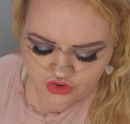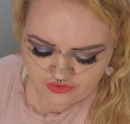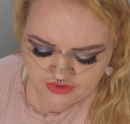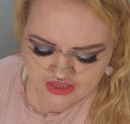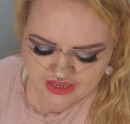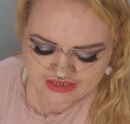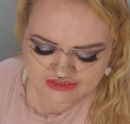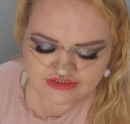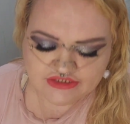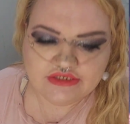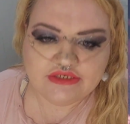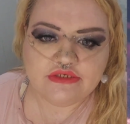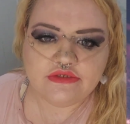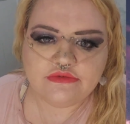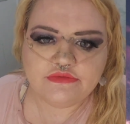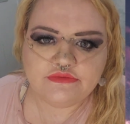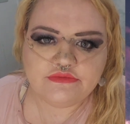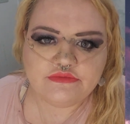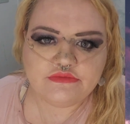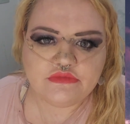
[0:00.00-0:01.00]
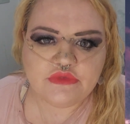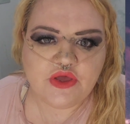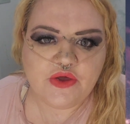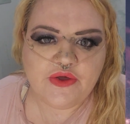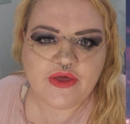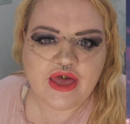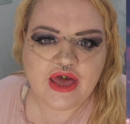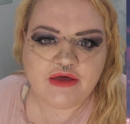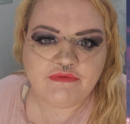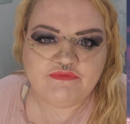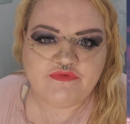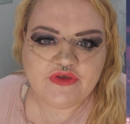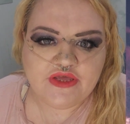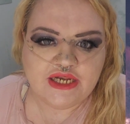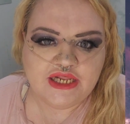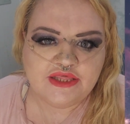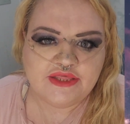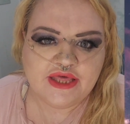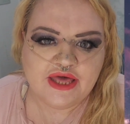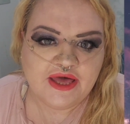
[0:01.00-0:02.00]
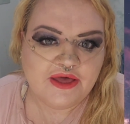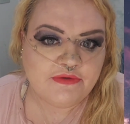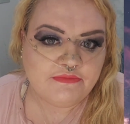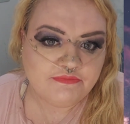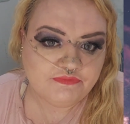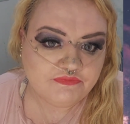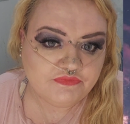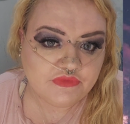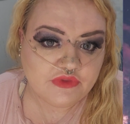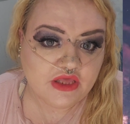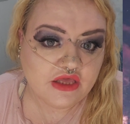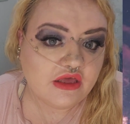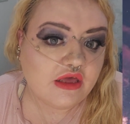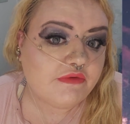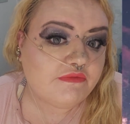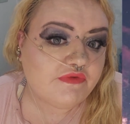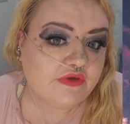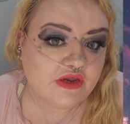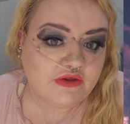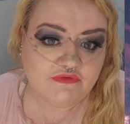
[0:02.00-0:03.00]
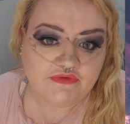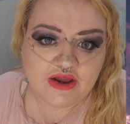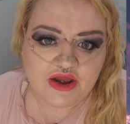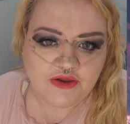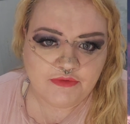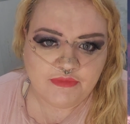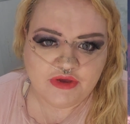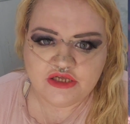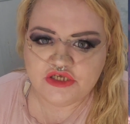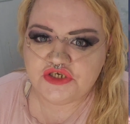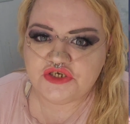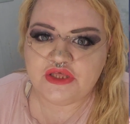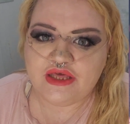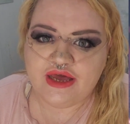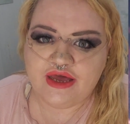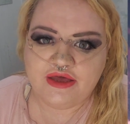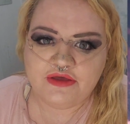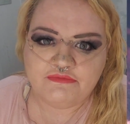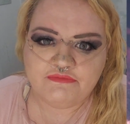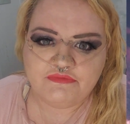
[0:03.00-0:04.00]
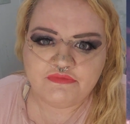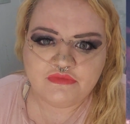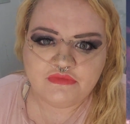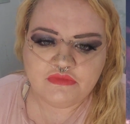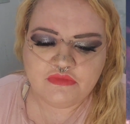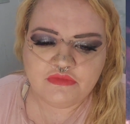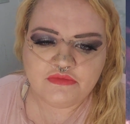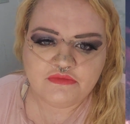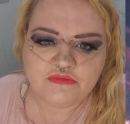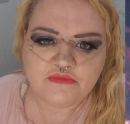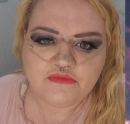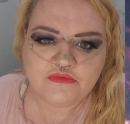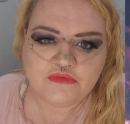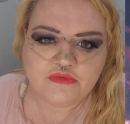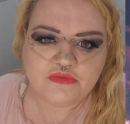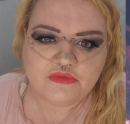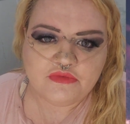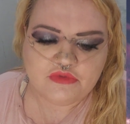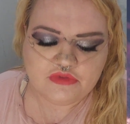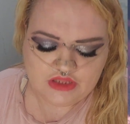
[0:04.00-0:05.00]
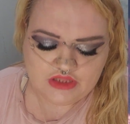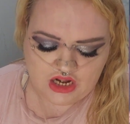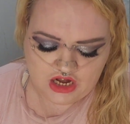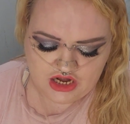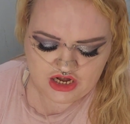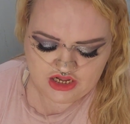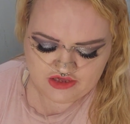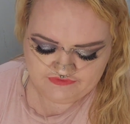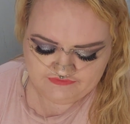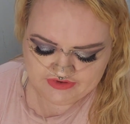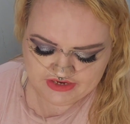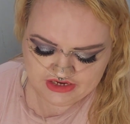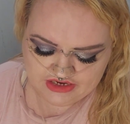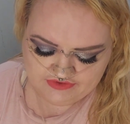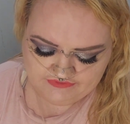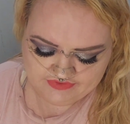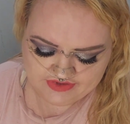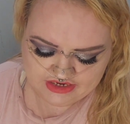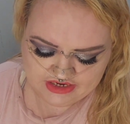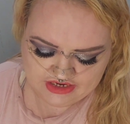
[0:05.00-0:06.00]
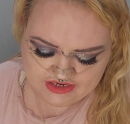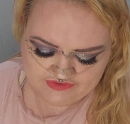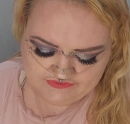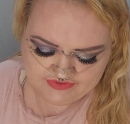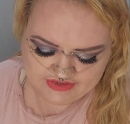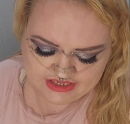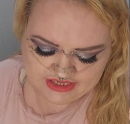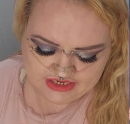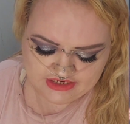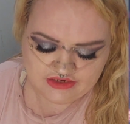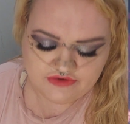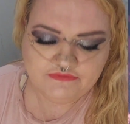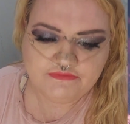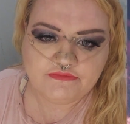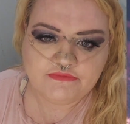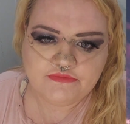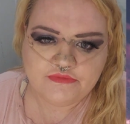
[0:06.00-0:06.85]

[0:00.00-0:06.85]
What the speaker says: Oh yes, oh yeah, I'm feeling that. I'm feeling very much that. Love it, love it, love it.